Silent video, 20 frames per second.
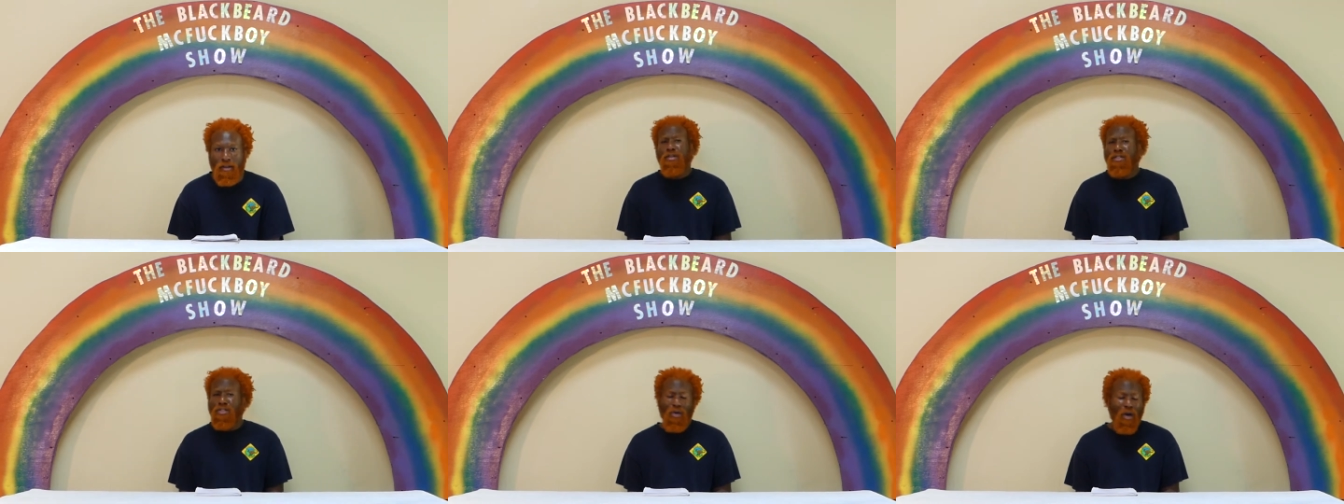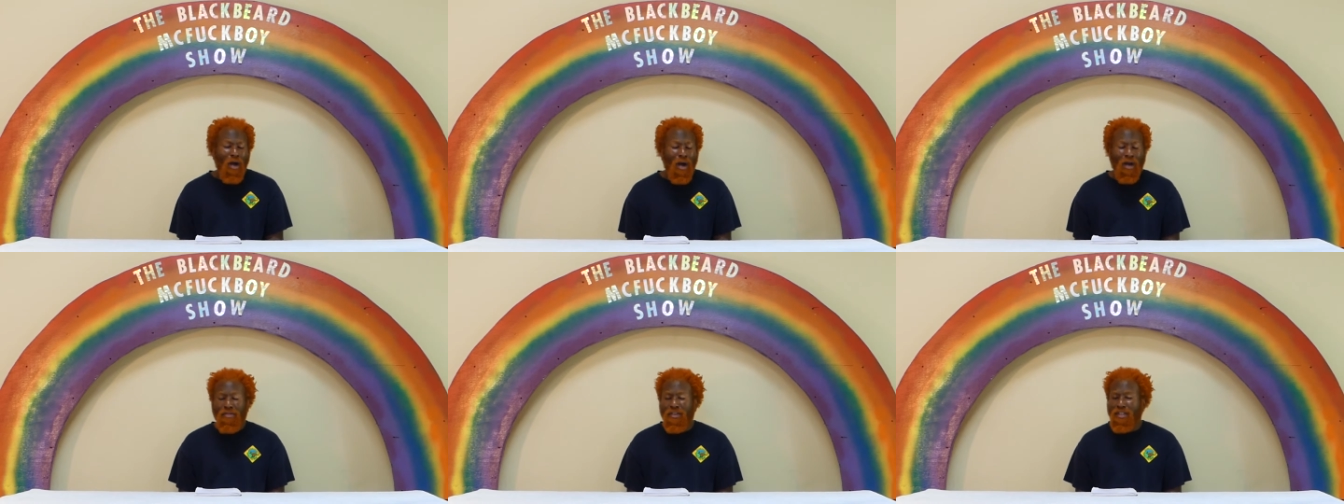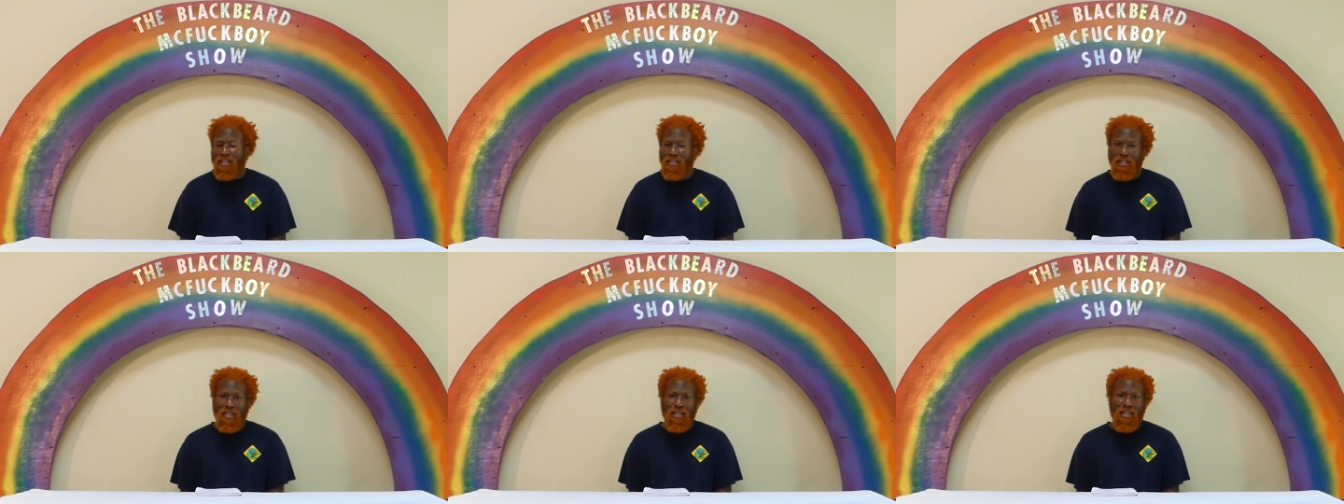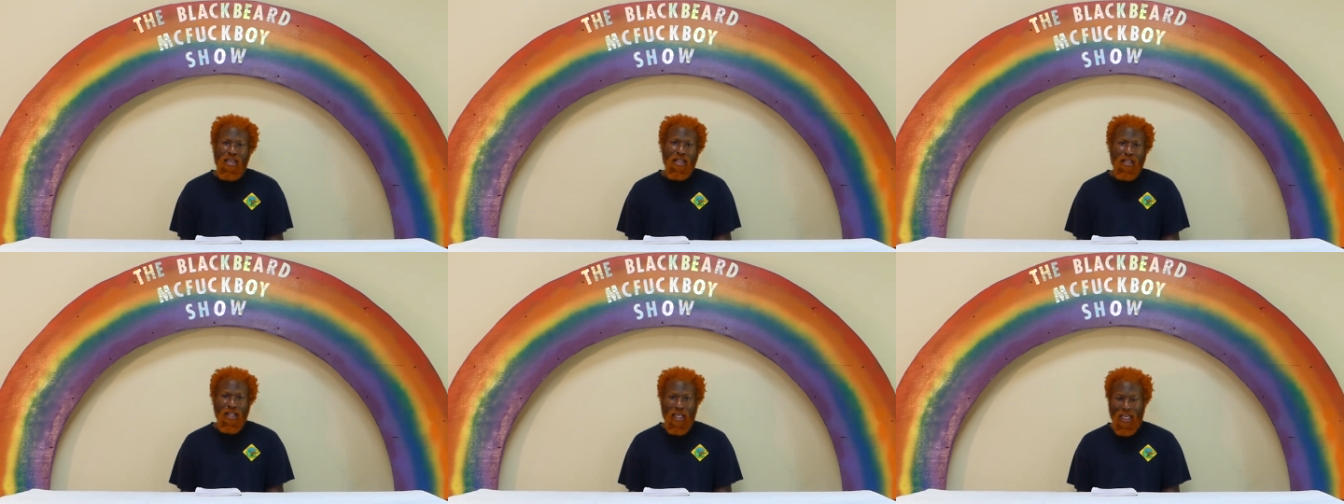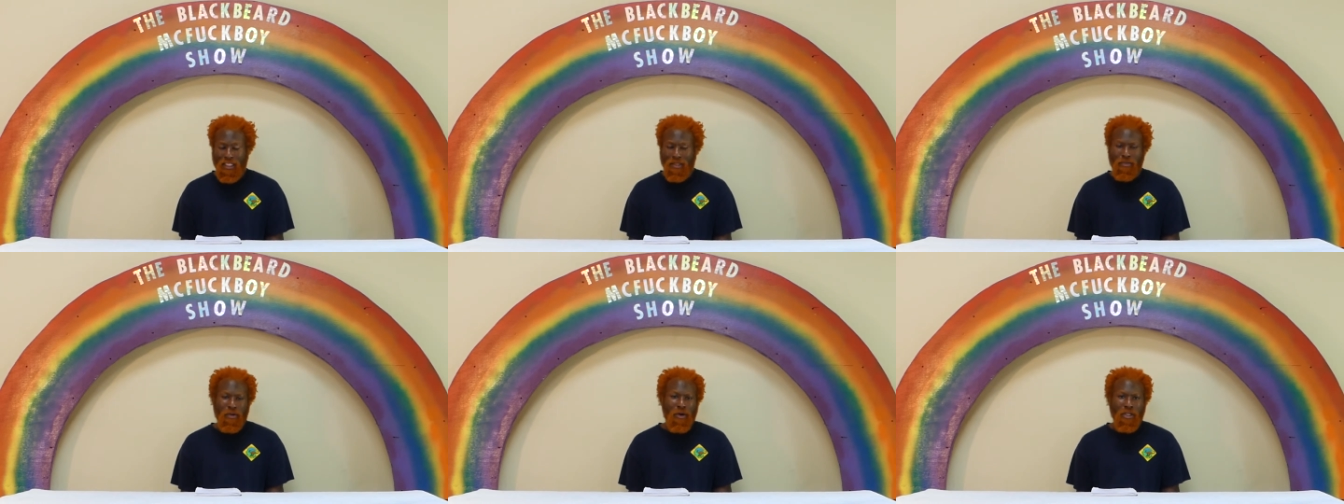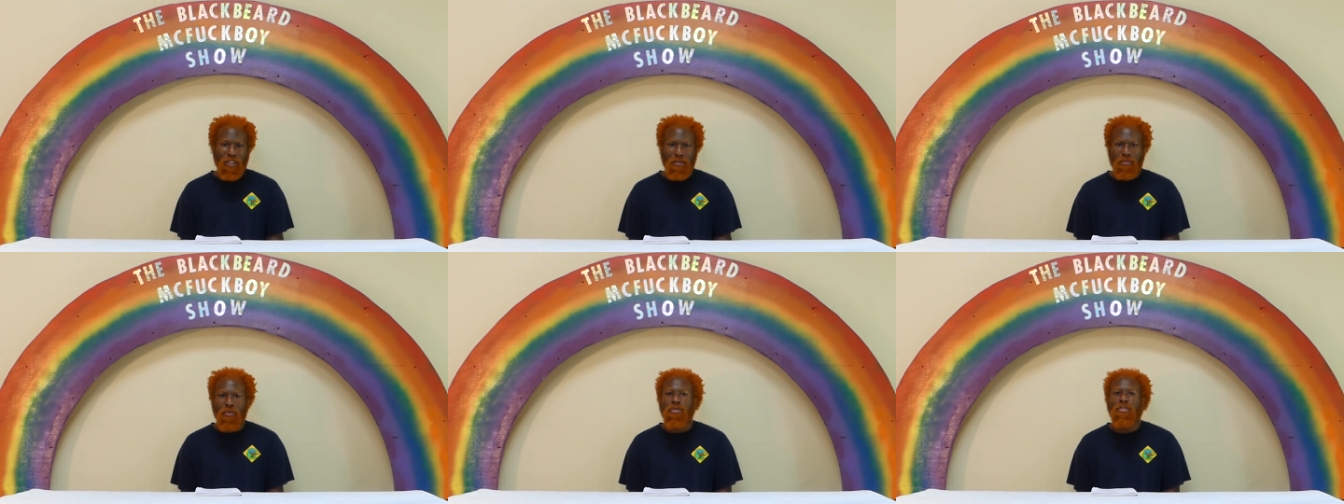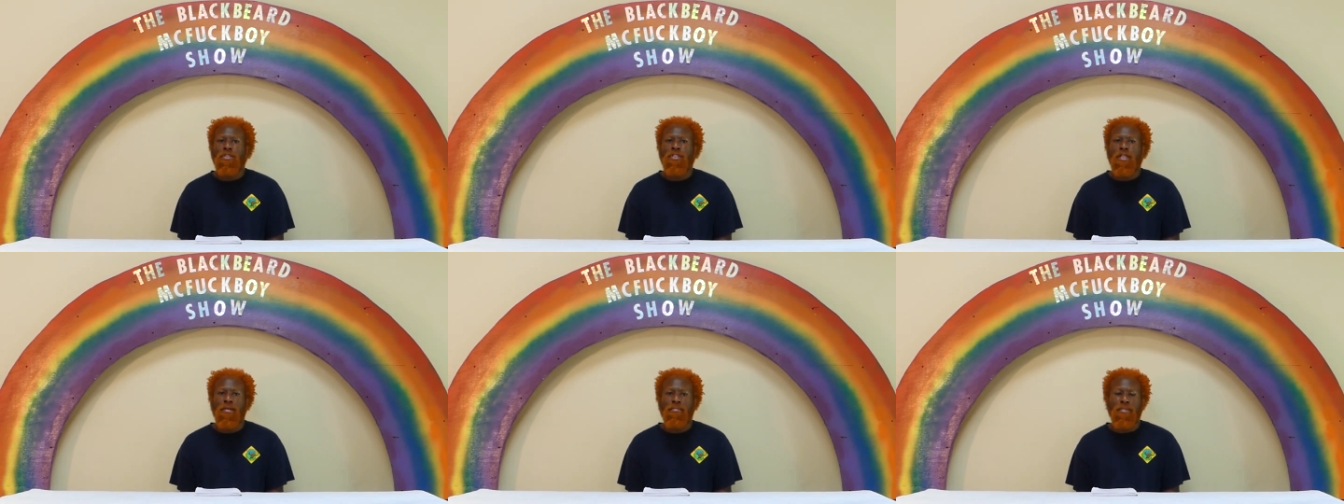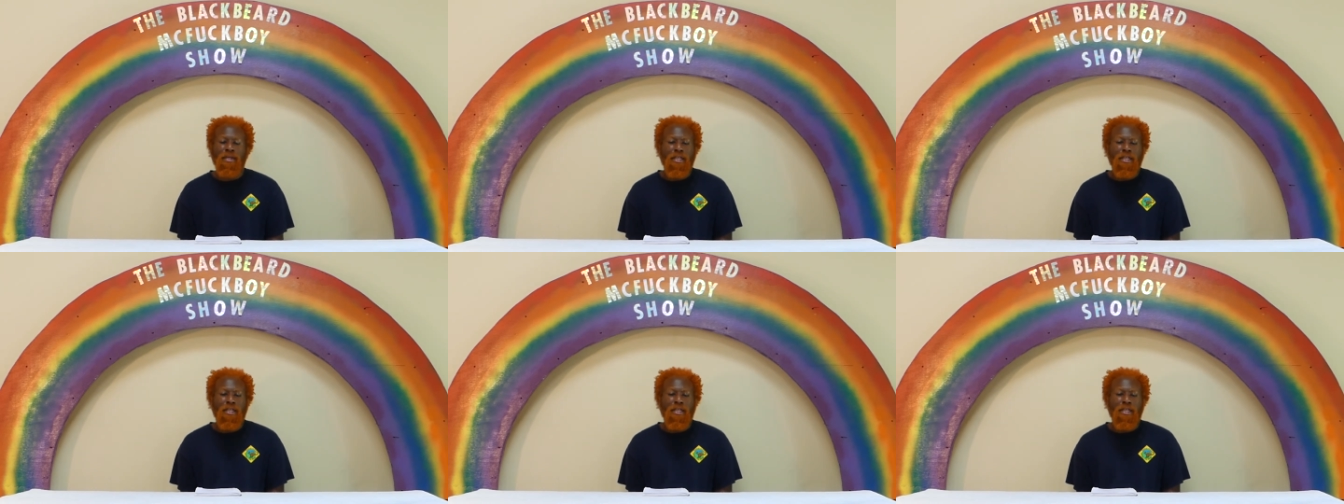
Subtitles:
So obviously that last part is bullshit,